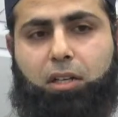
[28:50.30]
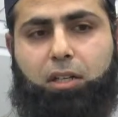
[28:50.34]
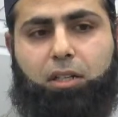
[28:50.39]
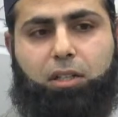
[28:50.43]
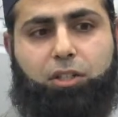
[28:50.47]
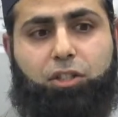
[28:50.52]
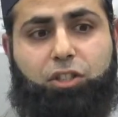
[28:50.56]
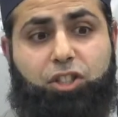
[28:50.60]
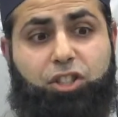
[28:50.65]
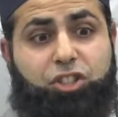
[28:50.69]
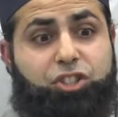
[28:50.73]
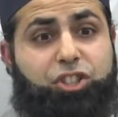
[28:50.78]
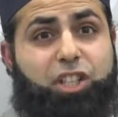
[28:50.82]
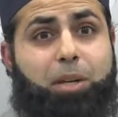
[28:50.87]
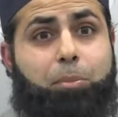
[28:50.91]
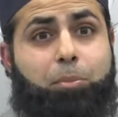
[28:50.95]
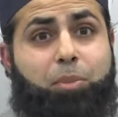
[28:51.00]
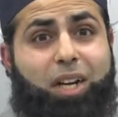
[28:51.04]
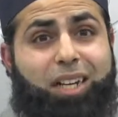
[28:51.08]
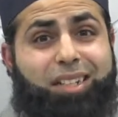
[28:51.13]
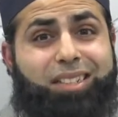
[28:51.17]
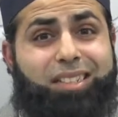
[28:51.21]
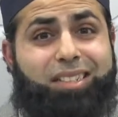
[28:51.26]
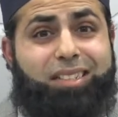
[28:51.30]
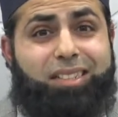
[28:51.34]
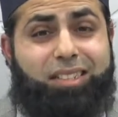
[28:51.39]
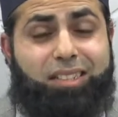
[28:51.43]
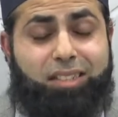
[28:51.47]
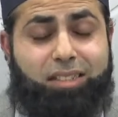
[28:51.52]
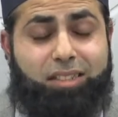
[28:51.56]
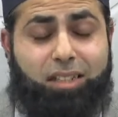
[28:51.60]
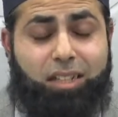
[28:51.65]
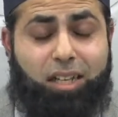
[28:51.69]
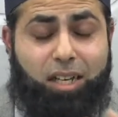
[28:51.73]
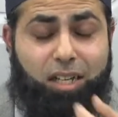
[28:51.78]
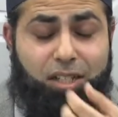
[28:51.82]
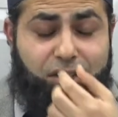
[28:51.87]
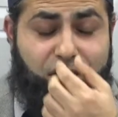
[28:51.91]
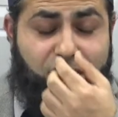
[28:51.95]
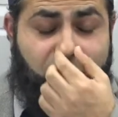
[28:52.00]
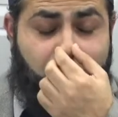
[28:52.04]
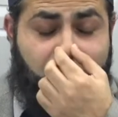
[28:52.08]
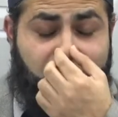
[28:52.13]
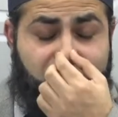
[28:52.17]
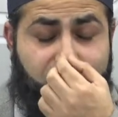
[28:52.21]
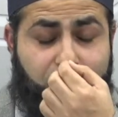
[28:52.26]
You can share practices,
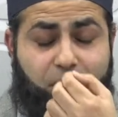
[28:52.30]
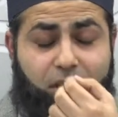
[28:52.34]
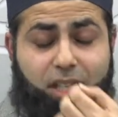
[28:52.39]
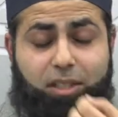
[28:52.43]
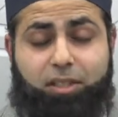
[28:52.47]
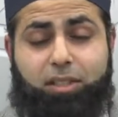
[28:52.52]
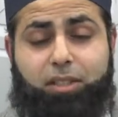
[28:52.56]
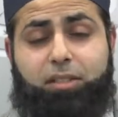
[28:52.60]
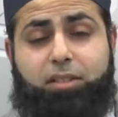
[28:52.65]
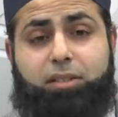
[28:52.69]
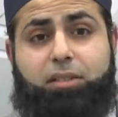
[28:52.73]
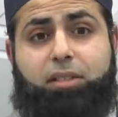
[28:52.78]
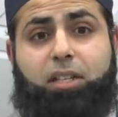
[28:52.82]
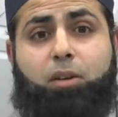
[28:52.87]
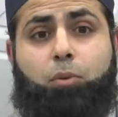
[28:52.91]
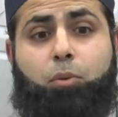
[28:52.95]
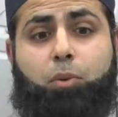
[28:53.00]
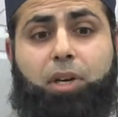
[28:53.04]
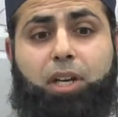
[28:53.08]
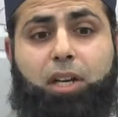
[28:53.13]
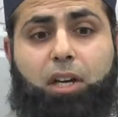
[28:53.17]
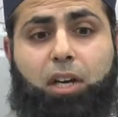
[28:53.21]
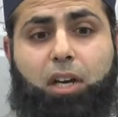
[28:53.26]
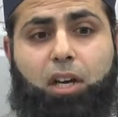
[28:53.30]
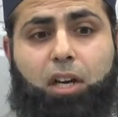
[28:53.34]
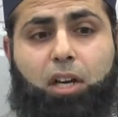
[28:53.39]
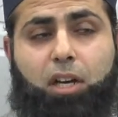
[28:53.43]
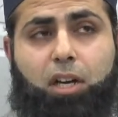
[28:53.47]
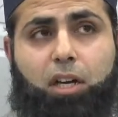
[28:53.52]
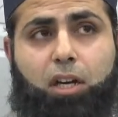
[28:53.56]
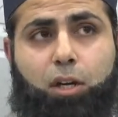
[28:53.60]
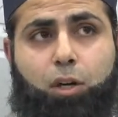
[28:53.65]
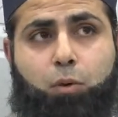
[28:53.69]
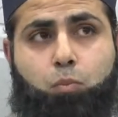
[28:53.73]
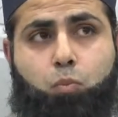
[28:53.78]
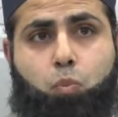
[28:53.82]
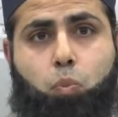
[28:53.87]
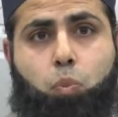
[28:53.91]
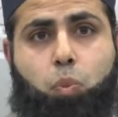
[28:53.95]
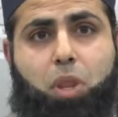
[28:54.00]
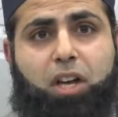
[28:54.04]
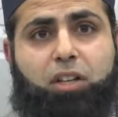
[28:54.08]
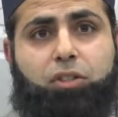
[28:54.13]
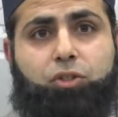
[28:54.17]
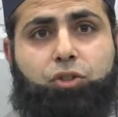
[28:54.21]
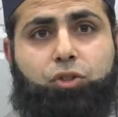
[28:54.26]
share best practice that way.
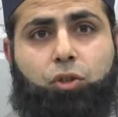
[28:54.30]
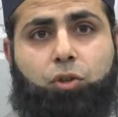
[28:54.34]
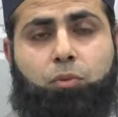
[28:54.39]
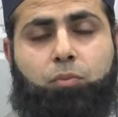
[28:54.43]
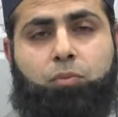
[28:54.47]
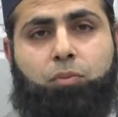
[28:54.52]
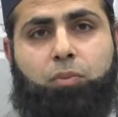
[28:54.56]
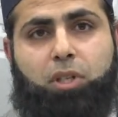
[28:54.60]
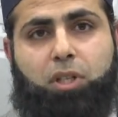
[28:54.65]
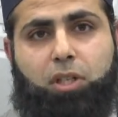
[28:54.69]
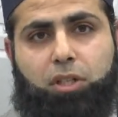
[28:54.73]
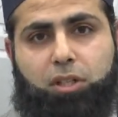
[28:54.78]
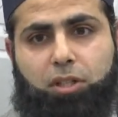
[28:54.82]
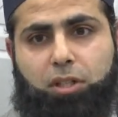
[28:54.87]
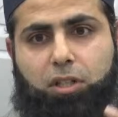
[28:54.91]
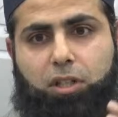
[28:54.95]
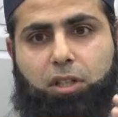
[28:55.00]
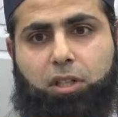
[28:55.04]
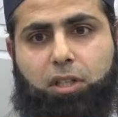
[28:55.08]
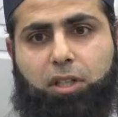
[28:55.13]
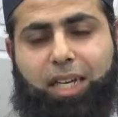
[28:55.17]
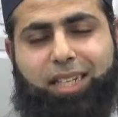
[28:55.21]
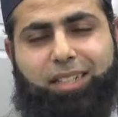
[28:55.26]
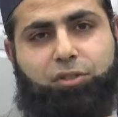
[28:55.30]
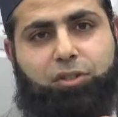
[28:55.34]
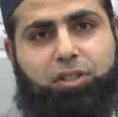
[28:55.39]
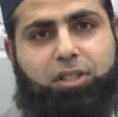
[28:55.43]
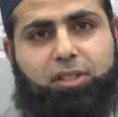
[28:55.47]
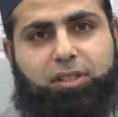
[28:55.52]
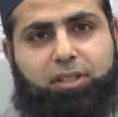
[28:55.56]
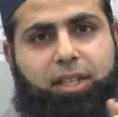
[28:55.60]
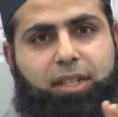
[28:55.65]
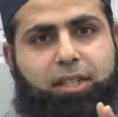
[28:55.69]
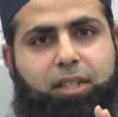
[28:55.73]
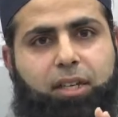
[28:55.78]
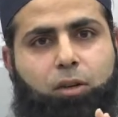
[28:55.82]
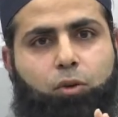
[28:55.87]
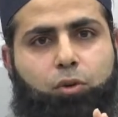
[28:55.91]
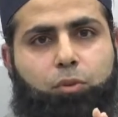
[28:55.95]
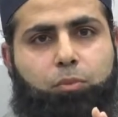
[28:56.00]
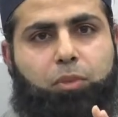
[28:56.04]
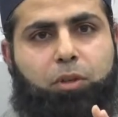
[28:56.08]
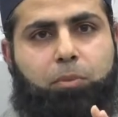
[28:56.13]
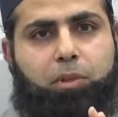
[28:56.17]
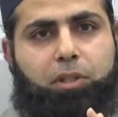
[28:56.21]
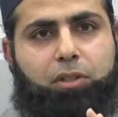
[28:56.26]
Some like to stay in their
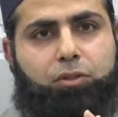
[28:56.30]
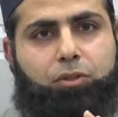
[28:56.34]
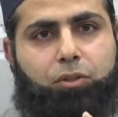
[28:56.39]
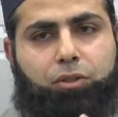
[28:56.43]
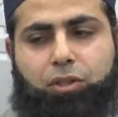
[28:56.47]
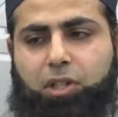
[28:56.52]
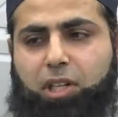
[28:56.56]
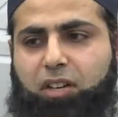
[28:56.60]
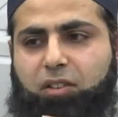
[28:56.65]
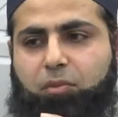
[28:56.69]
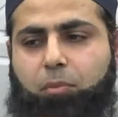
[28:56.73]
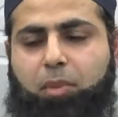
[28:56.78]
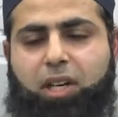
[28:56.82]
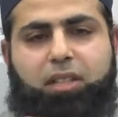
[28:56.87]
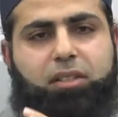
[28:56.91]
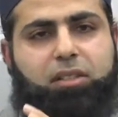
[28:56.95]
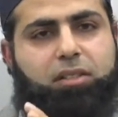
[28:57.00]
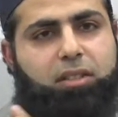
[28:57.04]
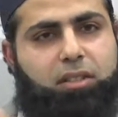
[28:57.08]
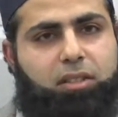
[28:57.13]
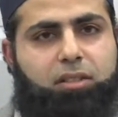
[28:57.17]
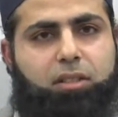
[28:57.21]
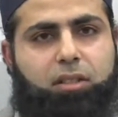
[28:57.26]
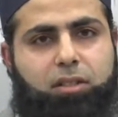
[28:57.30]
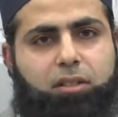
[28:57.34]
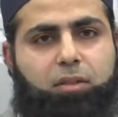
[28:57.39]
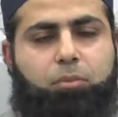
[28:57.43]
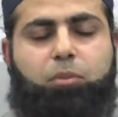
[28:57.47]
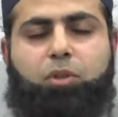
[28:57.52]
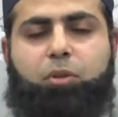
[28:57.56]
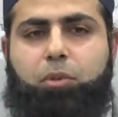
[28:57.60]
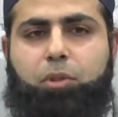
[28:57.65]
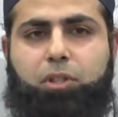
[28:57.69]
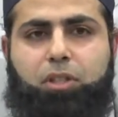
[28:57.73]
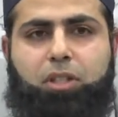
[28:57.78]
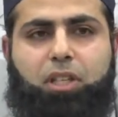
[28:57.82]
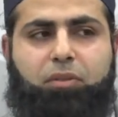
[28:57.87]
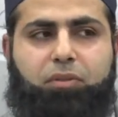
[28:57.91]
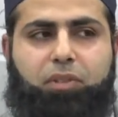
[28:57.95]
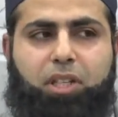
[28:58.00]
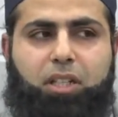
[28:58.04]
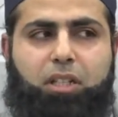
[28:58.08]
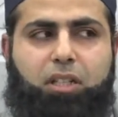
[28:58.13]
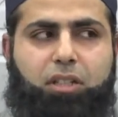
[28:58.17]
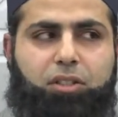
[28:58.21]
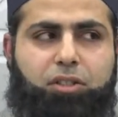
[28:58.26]
own bubble, so you'll have maths in a certain bubble, you'll
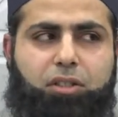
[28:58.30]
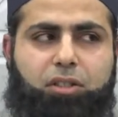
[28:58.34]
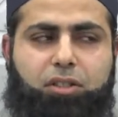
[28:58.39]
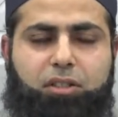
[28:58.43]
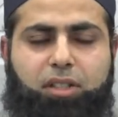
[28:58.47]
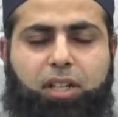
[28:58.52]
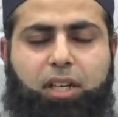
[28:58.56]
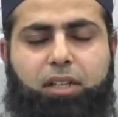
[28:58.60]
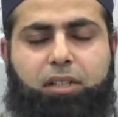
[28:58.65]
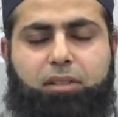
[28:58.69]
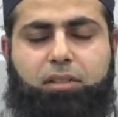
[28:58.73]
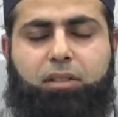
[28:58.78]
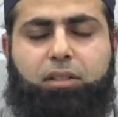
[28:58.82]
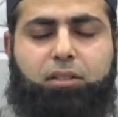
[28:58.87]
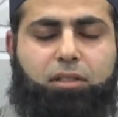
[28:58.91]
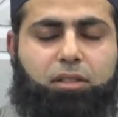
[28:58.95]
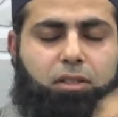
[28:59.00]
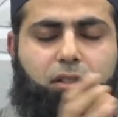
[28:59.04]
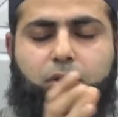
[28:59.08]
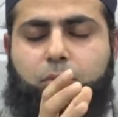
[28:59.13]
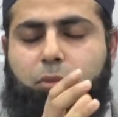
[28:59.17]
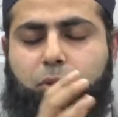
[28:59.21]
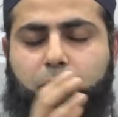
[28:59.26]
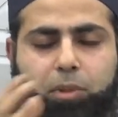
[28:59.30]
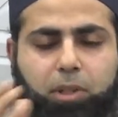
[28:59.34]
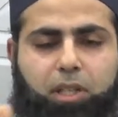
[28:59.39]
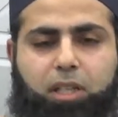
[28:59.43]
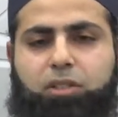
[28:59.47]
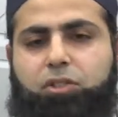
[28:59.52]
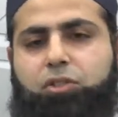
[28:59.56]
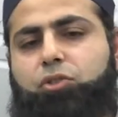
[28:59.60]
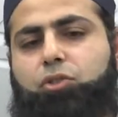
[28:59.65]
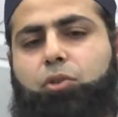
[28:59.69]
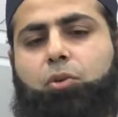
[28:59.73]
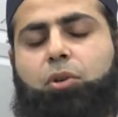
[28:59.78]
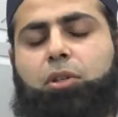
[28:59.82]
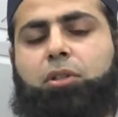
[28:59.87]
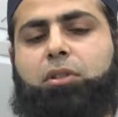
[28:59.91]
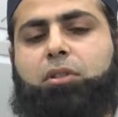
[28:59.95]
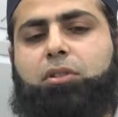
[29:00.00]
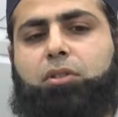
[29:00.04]
have English and science in a certain bubble, and so on.